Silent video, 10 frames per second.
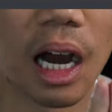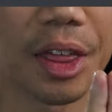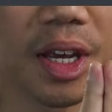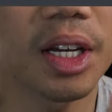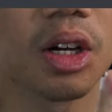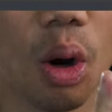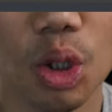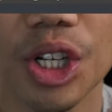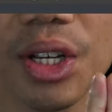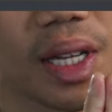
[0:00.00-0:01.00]
I think
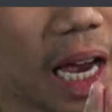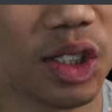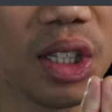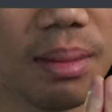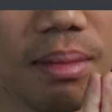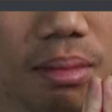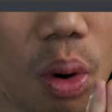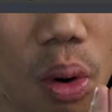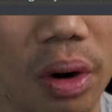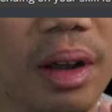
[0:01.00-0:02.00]
coaching is actually the
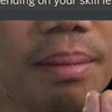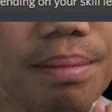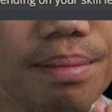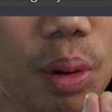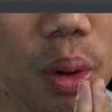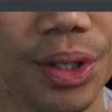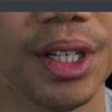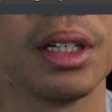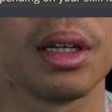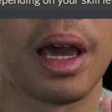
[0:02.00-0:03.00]
more
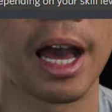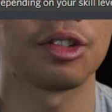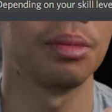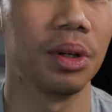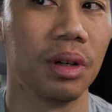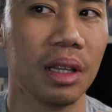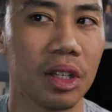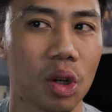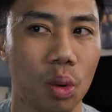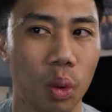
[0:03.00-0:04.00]
important attribute in
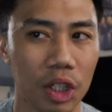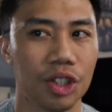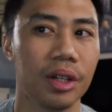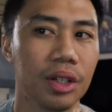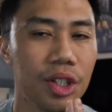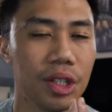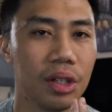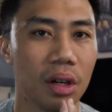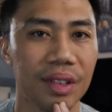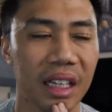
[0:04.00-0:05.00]
this question,
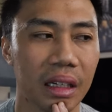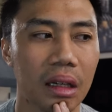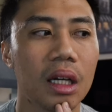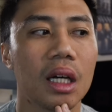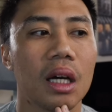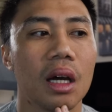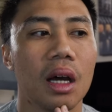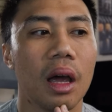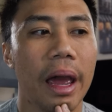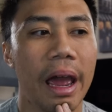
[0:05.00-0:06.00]
GTRVN.
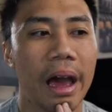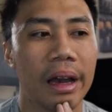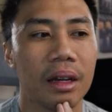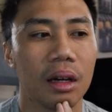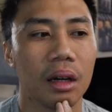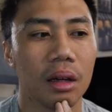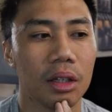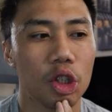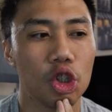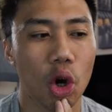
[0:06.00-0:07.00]
And
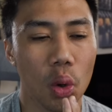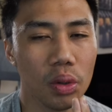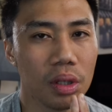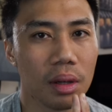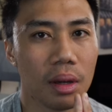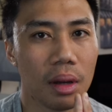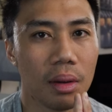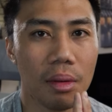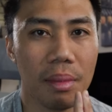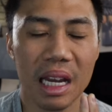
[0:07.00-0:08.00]
don't
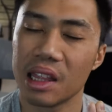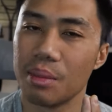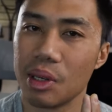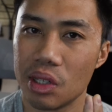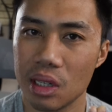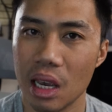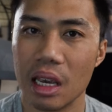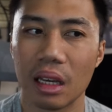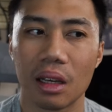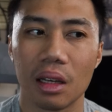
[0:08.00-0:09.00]
make the
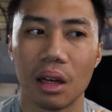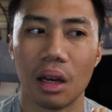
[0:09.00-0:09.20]
mistake